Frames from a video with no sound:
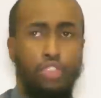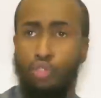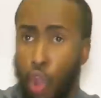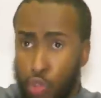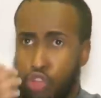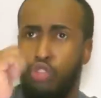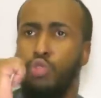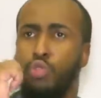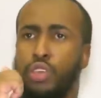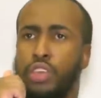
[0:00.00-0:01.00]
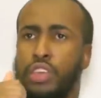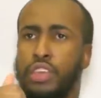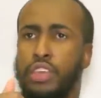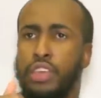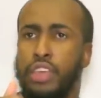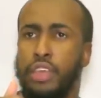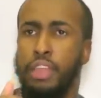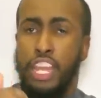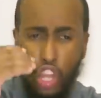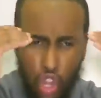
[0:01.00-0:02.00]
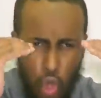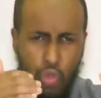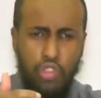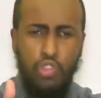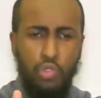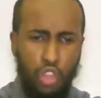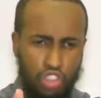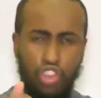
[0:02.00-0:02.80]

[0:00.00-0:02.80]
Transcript: He's closer to you. Meaning he knows your